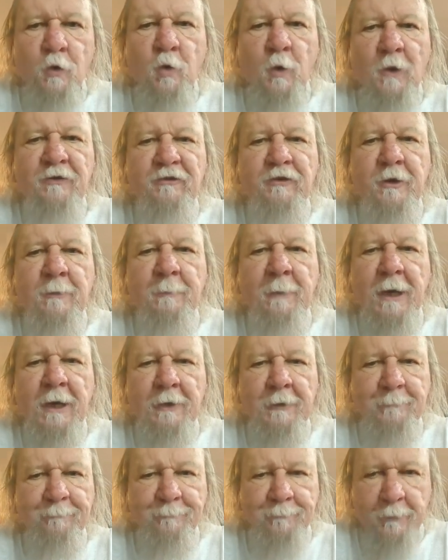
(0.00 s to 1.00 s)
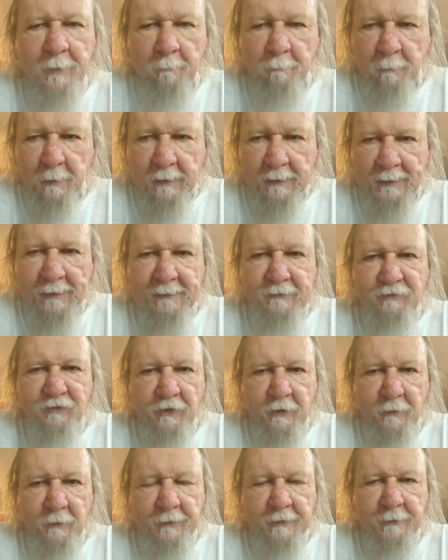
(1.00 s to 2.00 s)
question about it. Black
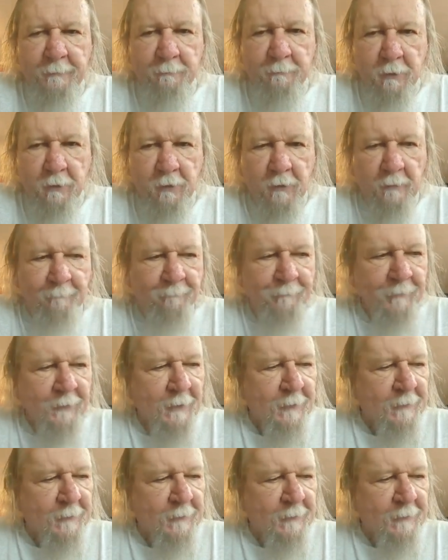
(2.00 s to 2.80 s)
cherry and plum.